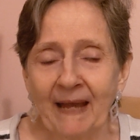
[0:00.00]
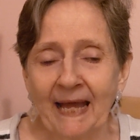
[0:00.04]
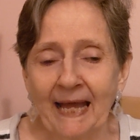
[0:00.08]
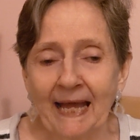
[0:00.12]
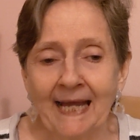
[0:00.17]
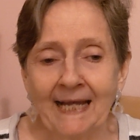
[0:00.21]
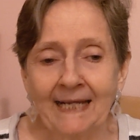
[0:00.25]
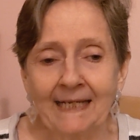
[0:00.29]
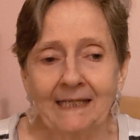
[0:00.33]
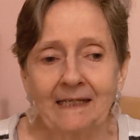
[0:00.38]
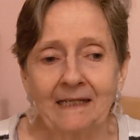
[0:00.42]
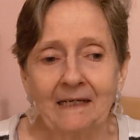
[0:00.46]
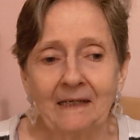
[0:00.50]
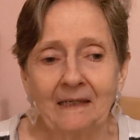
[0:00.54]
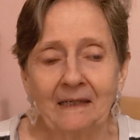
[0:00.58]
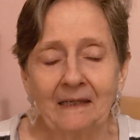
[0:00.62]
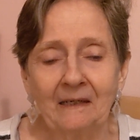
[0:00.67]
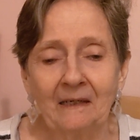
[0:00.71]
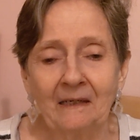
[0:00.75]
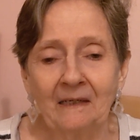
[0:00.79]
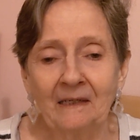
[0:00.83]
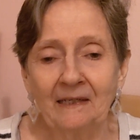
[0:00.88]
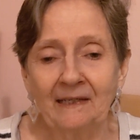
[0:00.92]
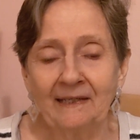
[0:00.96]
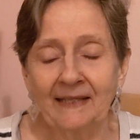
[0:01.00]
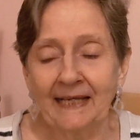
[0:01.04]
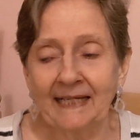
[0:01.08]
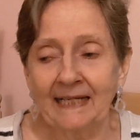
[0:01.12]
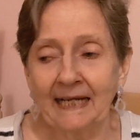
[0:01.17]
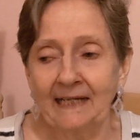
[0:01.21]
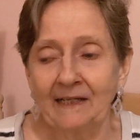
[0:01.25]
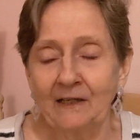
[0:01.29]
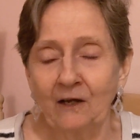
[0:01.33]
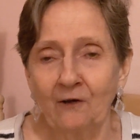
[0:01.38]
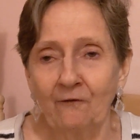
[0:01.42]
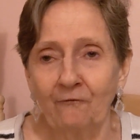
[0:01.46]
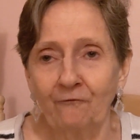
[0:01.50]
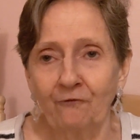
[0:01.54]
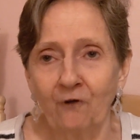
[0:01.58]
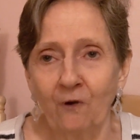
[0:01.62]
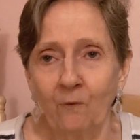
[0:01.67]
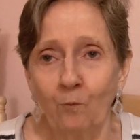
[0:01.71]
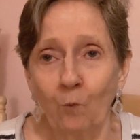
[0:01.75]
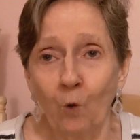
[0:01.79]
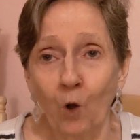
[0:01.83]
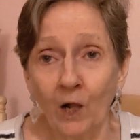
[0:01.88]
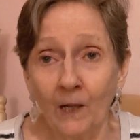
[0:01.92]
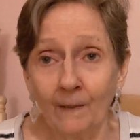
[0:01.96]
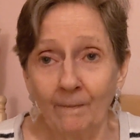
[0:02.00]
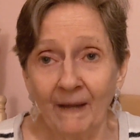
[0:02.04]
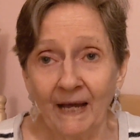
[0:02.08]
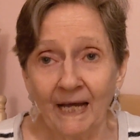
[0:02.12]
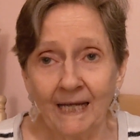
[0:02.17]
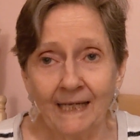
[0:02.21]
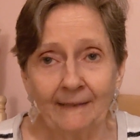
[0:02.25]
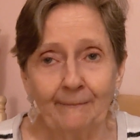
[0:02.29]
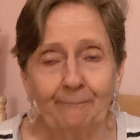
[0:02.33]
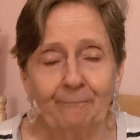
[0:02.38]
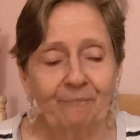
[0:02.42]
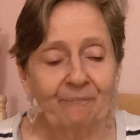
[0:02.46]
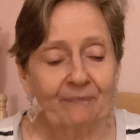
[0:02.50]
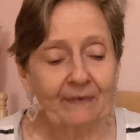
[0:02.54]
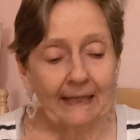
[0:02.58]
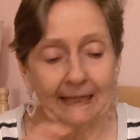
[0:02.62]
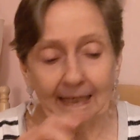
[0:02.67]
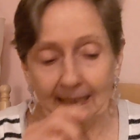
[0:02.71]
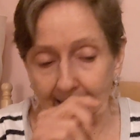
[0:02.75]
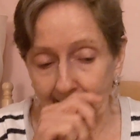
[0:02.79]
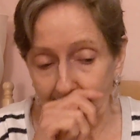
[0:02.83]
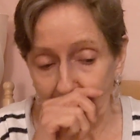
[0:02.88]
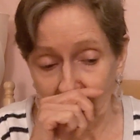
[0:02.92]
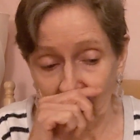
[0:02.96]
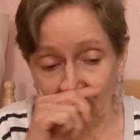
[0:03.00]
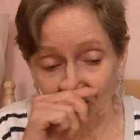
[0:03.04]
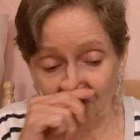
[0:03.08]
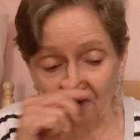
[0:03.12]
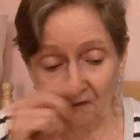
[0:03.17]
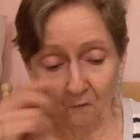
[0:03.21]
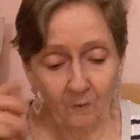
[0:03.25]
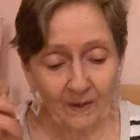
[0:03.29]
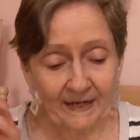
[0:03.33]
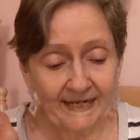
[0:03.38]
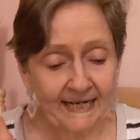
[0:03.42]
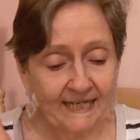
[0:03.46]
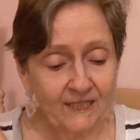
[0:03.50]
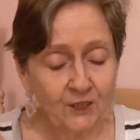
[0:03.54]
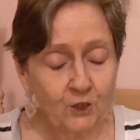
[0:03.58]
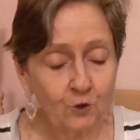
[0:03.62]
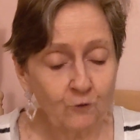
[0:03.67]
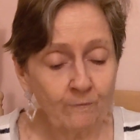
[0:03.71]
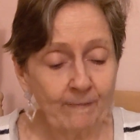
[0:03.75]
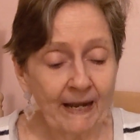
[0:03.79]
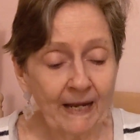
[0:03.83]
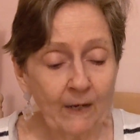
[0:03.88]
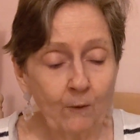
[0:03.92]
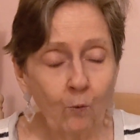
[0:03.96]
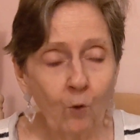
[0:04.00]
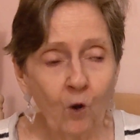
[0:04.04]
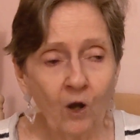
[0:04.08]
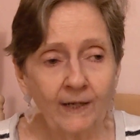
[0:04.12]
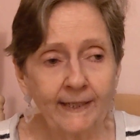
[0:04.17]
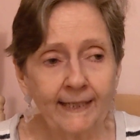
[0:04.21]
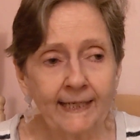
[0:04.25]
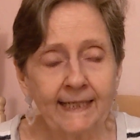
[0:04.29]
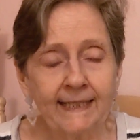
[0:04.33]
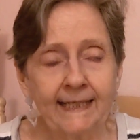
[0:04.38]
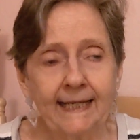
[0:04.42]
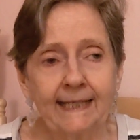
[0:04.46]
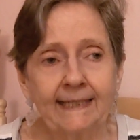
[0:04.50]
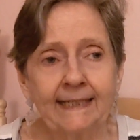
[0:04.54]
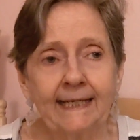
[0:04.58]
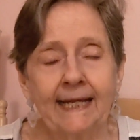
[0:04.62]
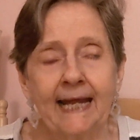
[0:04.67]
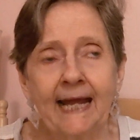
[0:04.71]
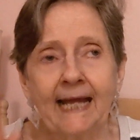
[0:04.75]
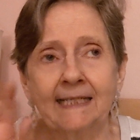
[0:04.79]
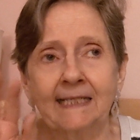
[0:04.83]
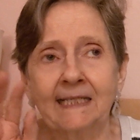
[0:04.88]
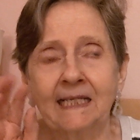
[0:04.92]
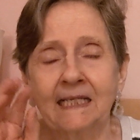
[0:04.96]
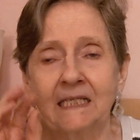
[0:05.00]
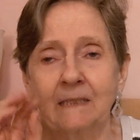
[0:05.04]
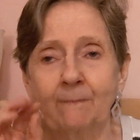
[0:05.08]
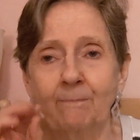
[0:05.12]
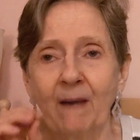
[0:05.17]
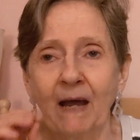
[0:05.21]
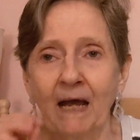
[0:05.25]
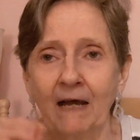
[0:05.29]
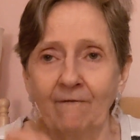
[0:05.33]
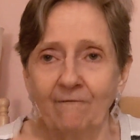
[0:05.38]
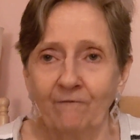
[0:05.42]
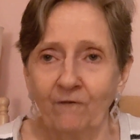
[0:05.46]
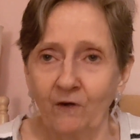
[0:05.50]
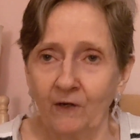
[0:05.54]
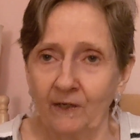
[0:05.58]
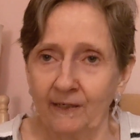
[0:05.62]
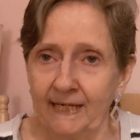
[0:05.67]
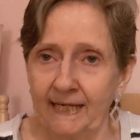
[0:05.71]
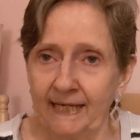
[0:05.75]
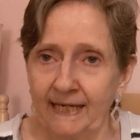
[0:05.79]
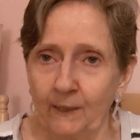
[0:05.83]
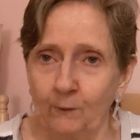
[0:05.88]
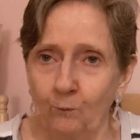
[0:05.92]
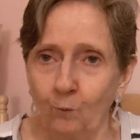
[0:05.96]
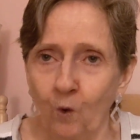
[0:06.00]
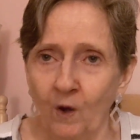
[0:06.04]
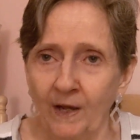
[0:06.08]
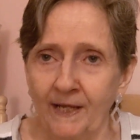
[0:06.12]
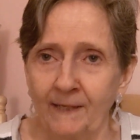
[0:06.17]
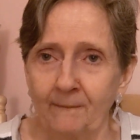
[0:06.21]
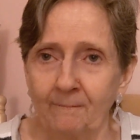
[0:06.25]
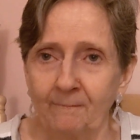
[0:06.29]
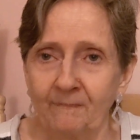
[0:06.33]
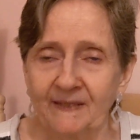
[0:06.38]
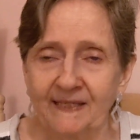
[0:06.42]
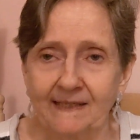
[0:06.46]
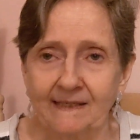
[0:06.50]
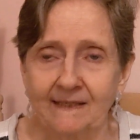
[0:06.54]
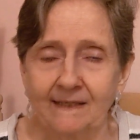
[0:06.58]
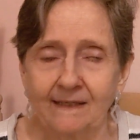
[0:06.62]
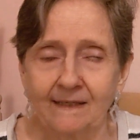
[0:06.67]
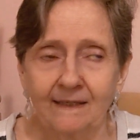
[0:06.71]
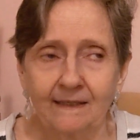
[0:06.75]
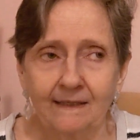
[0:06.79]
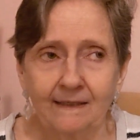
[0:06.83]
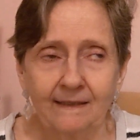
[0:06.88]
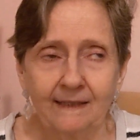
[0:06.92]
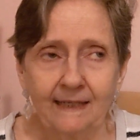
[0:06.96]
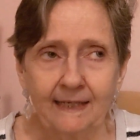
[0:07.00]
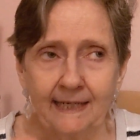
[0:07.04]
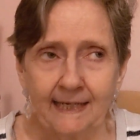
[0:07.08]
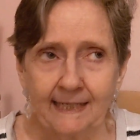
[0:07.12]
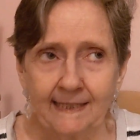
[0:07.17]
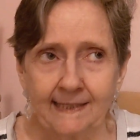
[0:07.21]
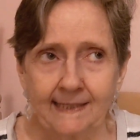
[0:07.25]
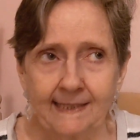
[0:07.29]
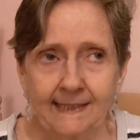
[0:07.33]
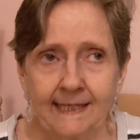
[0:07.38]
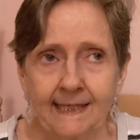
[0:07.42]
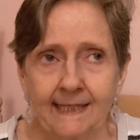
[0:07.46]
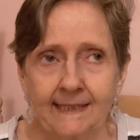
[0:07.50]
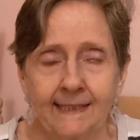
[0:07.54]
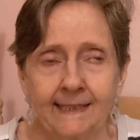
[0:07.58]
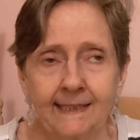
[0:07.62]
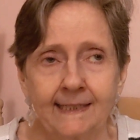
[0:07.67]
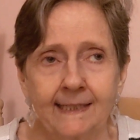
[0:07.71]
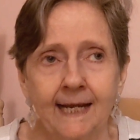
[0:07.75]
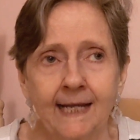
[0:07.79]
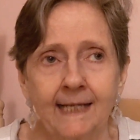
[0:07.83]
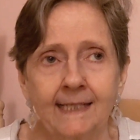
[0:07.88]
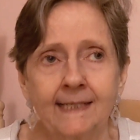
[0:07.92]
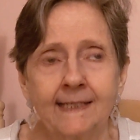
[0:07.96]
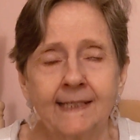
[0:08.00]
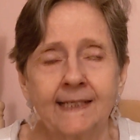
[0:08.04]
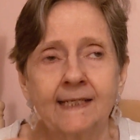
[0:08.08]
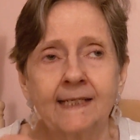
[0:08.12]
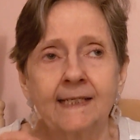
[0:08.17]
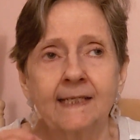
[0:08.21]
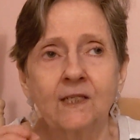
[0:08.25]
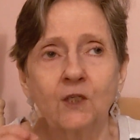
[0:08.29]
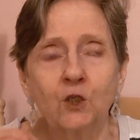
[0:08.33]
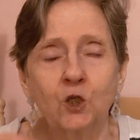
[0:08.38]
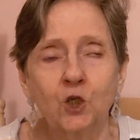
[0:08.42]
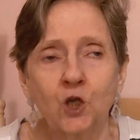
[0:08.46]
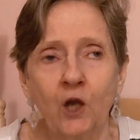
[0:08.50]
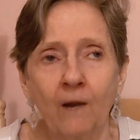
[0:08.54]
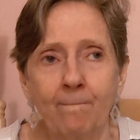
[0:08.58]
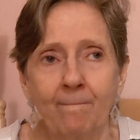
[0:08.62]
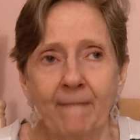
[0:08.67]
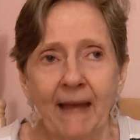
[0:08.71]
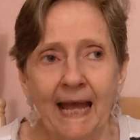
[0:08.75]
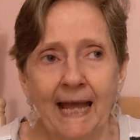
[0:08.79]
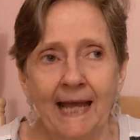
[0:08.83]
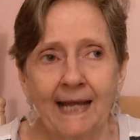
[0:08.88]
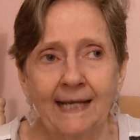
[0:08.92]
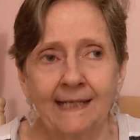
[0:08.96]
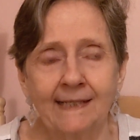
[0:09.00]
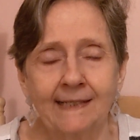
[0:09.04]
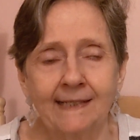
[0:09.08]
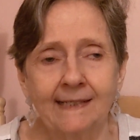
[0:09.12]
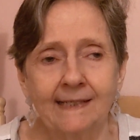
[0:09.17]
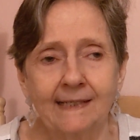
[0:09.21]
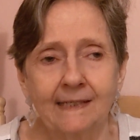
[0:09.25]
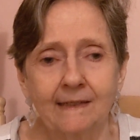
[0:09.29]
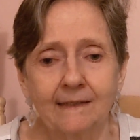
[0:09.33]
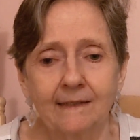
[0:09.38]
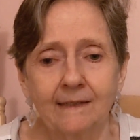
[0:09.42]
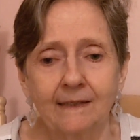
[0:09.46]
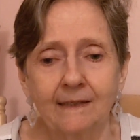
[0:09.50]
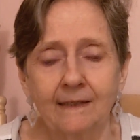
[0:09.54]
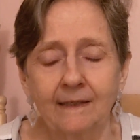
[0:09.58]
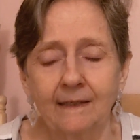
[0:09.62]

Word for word: pack uh, that I got from Walmart for when I do my walking and it has a spot for hand wipes, hand sanitizers, your mask,